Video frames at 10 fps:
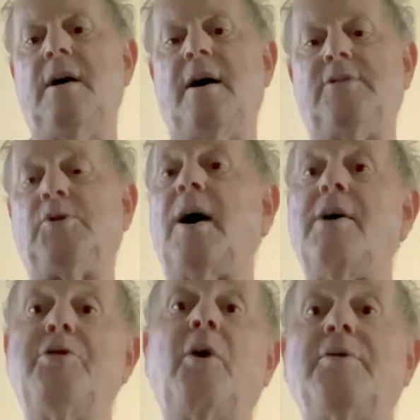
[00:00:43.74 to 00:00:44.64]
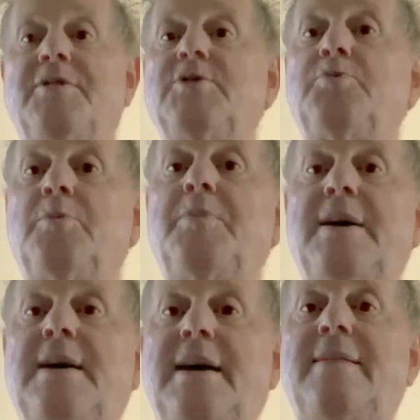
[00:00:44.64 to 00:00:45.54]
So I thought this would
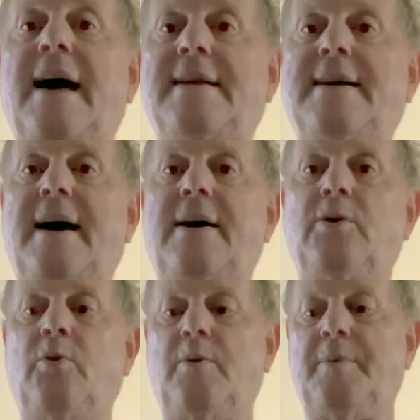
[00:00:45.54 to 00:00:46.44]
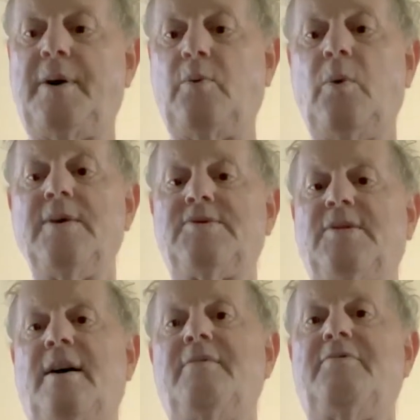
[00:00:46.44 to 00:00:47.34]
be in that category, but it
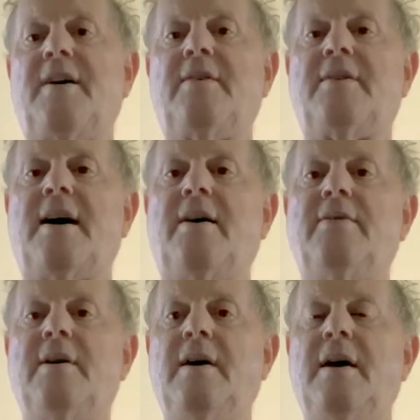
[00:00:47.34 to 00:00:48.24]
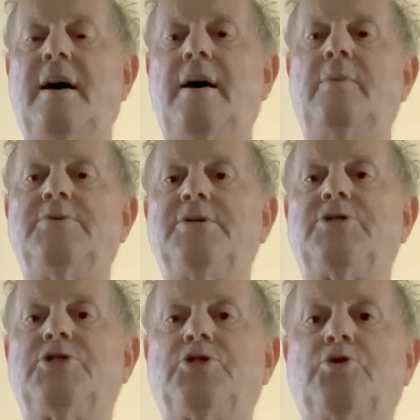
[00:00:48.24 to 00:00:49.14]
wasn't. I found out it was
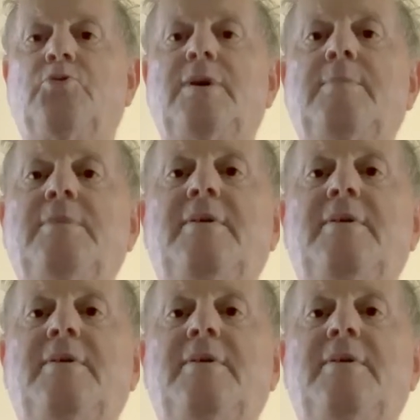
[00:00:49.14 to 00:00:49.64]
extremely